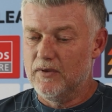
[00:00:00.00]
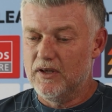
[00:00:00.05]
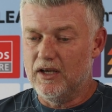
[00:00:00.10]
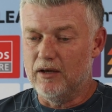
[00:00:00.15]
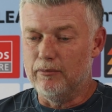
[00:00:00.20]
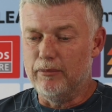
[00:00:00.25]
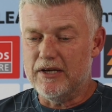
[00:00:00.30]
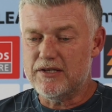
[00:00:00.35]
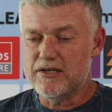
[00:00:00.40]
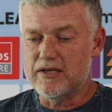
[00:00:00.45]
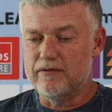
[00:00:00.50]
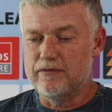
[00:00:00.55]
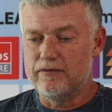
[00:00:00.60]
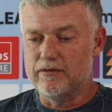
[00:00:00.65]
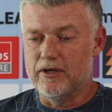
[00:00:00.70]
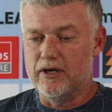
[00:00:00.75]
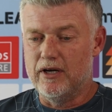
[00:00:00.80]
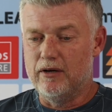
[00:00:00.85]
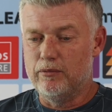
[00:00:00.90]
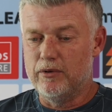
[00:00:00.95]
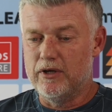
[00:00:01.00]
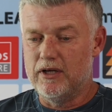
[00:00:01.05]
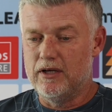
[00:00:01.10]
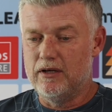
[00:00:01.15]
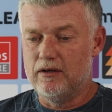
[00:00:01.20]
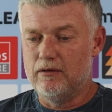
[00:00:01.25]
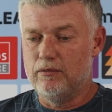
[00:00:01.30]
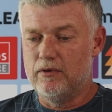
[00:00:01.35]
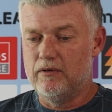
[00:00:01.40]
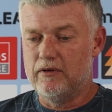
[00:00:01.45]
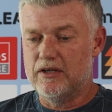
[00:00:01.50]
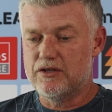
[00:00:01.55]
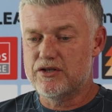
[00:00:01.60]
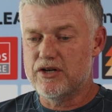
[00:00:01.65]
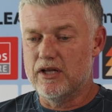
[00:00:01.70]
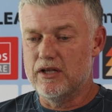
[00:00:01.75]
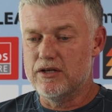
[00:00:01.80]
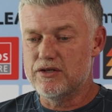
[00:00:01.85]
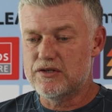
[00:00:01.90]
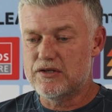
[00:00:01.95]
Yeah, massive. We've had
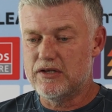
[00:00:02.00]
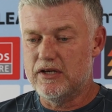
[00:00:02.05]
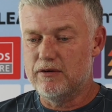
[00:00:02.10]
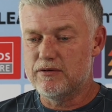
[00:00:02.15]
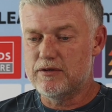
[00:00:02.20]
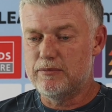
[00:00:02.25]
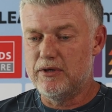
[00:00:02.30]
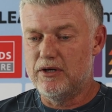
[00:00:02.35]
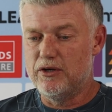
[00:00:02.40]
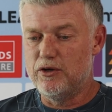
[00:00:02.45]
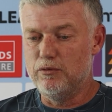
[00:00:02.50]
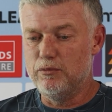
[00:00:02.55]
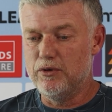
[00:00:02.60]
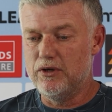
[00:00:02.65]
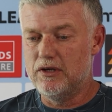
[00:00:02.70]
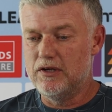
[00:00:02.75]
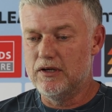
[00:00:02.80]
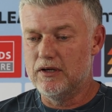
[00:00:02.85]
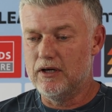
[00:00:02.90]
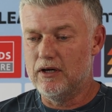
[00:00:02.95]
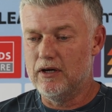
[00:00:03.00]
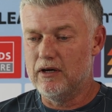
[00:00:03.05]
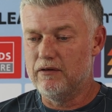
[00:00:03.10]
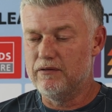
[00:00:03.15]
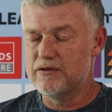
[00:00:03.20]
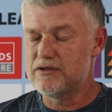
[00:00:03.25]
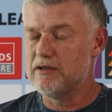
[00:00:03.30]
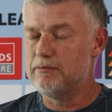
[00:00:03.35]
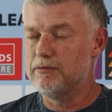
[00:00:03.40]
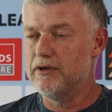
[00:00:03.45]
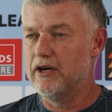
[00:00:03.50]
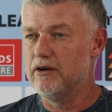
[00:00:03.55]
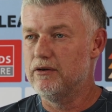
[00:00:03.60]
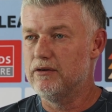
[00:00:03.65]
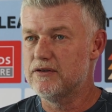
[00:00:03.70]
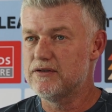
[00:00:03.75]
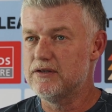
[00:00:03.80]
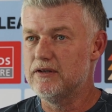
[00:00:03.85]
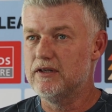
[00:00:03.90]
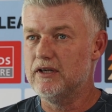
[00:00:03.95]
challenges there. It was a bit humid, obviously playing
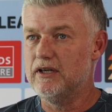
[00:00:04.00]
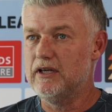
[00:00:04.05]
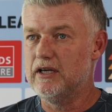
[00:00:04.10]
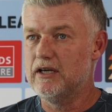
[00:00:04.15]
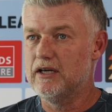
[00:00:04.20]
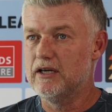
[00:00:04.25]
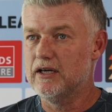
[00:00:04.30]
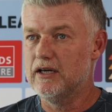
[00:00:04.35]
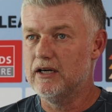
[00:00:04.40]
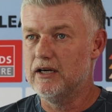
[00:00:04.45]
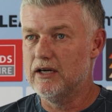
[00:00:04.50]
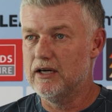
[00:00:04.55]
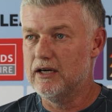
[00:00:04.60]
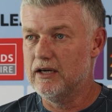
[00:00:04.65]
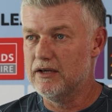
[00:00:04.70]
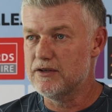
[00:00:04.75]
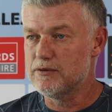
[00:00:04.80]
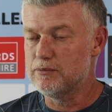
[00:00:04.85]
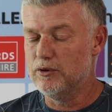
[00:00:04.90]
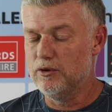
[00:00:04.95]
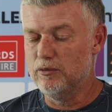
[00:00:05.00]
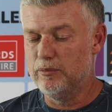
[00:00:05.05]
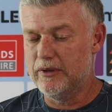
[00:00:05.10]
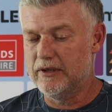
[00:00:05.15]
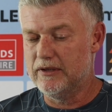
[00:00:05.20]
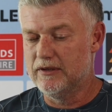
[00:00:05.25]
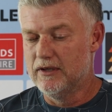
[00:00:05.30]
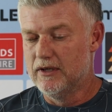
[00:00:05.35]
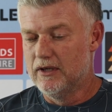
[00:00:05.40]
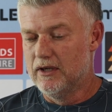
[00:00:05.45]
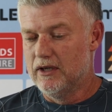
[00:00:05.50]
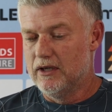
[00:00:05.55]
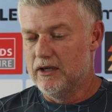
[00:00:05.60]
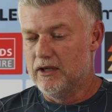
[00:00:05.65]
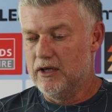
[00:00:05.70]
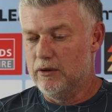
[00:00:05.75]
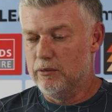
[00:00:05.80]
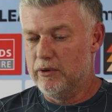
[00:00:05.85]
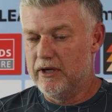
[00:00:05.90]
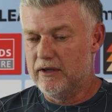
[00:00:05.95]
on the synthetic as well, but
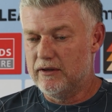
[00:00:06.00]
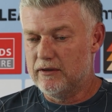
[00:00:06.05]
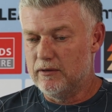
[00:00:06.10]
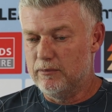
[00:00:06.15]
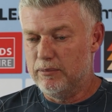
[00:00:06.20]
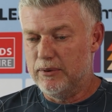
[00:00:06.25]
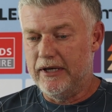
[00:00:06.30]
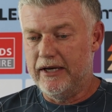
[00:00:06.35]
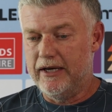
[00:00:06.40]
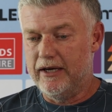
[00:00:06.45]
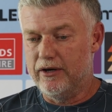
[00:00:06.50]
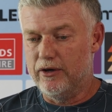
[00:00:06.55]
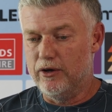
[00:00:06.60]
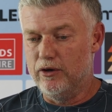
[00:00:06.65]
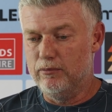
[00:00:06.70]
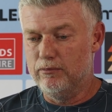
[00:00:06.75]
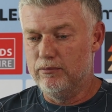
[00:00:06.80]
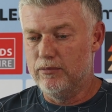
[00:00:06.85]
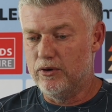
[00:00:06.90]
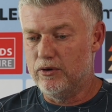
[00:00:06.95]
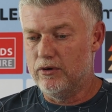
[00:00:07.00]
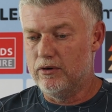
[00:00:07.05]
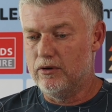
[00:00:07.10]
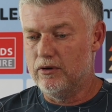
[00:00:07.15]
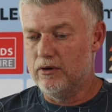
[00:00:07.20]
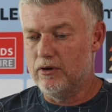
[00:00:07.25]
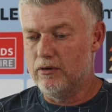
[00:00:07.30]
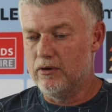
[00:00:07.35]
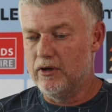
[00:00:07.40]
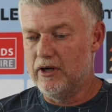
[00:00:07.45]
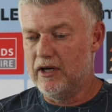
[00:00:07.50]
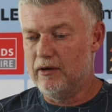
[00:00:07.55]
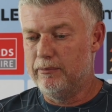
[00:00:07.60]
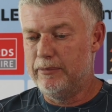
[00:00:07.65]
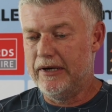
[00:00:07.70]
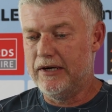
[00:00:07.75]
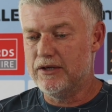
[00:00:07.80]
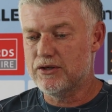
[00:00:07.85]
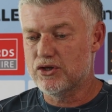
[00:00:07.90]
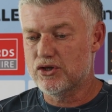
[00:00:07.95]
we get to play at home on our
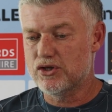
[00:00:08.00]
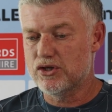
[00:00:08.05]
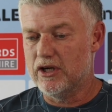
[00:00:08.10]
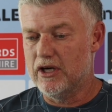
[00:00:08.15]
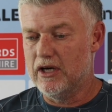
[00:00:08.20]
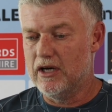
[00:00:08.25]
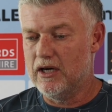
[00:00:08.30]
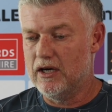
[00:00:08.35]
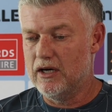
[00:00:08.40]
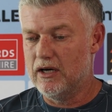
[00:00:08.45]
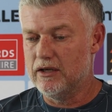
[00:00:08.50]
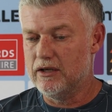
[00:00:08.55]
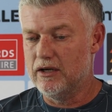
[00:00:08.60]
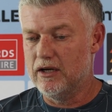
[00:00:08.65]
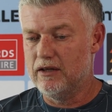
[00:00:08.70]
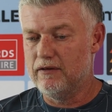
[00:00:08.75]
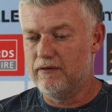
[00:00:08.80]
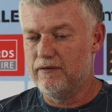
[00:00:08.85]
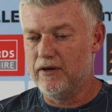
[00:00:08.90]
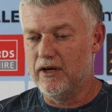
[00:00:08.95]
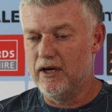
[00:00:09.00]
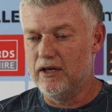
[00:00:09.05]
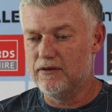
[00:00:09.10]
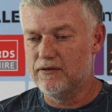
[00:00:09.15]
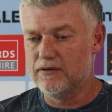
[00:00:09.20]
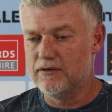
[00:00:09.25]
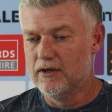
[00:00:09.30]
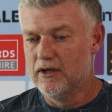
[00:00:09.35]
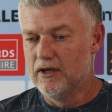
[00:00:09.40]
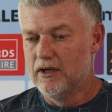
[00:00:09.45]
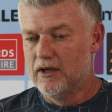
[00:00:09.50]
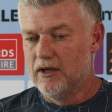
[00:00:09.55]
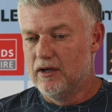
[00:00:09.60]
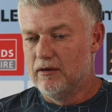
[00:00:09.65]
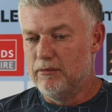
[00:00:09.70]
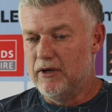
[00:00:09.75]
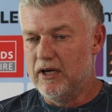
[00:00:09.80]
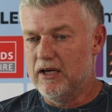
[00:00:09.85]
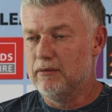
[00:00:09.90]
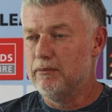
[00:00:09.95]
patch. The fans
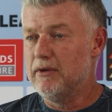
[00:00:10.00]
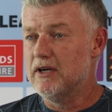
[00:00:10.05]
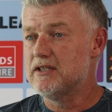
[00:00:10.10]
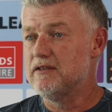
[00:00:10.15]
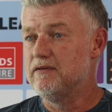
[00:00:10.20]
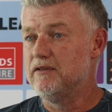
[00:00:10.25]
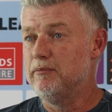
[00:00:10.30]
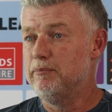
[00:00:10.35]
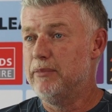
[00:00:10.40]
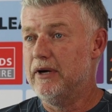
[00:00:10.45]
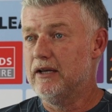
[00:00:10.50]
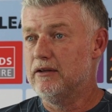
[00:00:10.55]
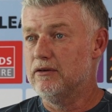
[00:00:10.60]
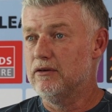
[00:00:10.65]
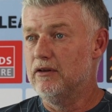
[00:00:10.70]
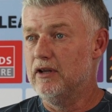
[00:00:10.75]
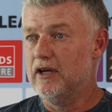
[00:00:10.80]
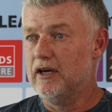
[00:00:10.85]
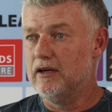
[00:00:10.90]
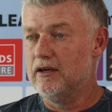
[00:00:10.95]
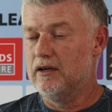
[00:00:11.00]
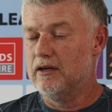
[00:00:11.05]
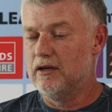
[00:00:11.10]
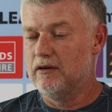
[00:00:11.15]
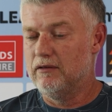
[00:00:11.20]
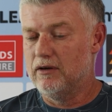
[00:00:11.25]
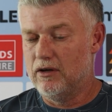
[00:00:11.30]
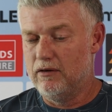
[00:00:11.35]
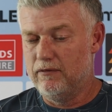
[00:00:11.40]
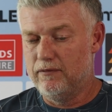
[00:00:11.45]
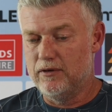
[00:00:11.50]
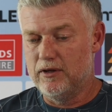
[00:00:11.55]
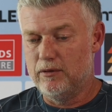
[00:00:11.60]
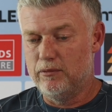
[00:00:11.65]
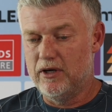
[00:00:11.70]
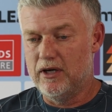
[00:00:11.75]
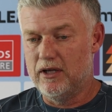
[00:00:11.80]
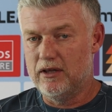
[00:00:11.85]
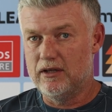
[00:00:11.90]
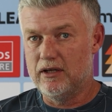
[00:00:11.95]
make a massive impact on that, and hopefully
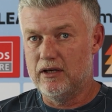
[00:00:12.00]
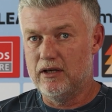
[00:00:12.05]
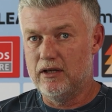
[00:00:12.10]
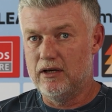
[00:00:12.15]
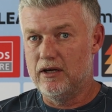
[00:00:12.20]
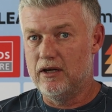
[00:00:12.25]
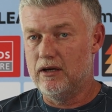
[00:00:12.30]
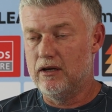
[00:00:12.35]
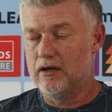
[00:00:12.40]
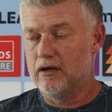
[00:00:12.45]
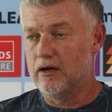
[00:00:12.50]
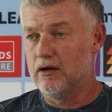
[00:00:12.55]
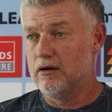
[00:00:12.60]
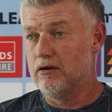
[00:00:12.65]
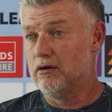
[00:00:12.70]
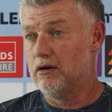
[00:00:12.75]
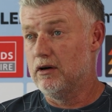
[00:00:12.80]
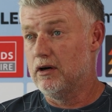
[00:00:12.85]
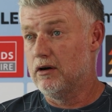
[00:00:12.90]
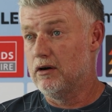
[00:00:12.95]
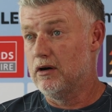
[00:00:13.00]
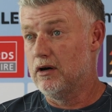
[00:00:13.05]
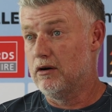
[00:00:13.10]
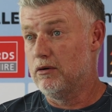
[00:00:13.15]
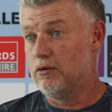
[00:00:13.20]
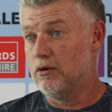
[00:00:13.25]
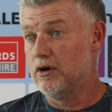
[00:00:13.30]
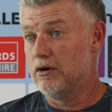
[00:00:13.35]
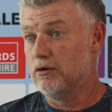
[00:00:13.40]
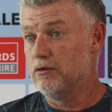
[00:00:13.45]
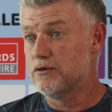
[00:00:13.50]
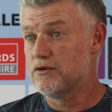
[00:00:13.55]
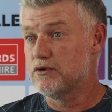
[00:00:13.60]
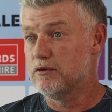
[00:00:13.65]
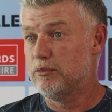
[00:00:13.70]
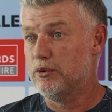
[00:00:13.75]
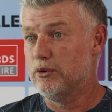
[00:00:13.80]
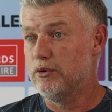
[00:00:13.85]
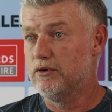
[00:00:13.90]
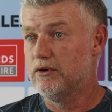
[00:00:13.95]
we get there quite a good
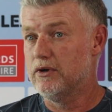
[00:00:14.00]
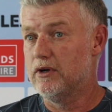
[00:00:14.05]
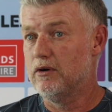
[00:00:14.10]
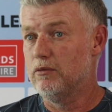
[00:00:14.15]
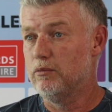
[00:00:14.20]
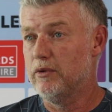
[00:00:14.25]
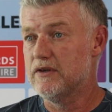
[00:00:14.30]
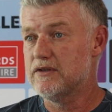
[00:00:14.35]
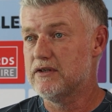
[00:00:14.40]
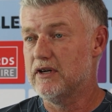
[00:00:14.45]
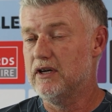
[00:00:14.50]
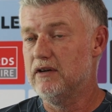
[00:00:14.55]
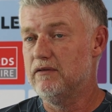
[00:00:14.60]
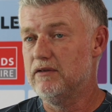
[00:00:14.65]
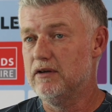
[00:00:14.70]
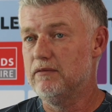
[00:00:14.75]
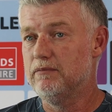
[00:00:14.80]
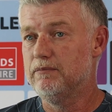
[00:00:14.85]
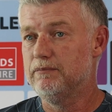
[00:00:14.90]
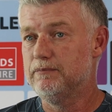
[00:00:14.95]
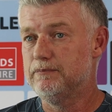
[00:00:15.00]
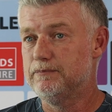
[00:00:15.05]
support on Wednesday evening.